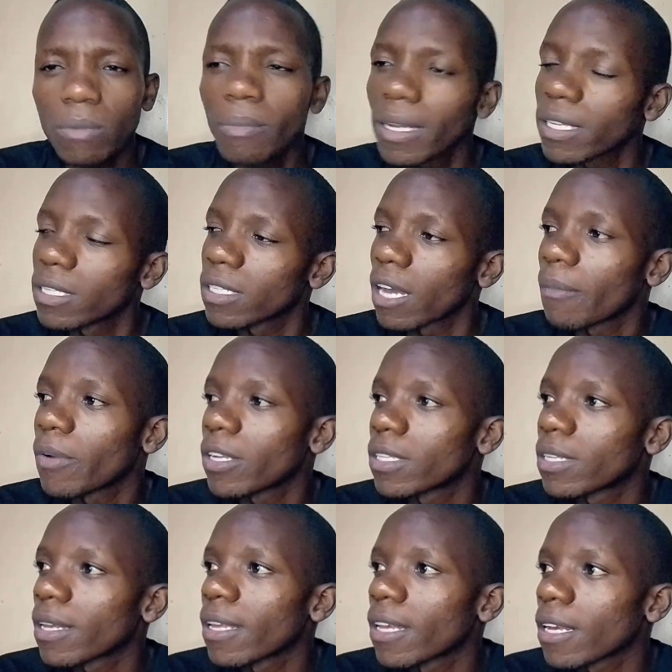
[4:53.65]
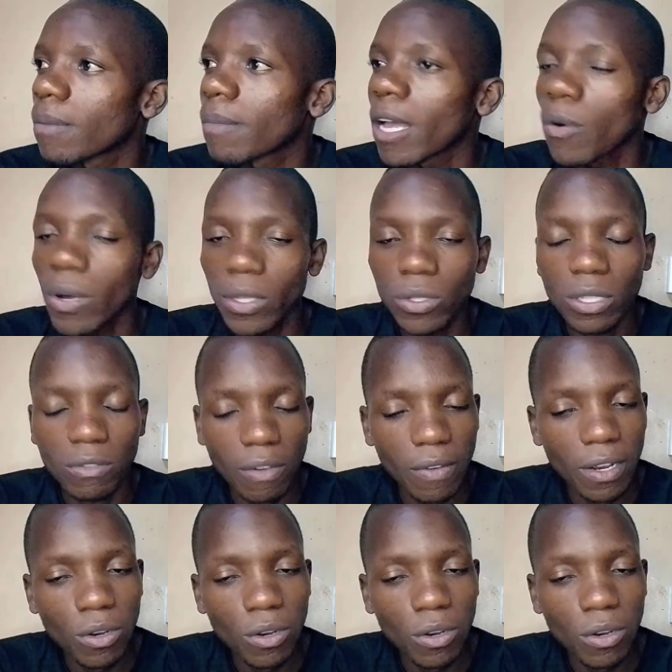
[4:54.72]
Imagine somebody saying, my $1,500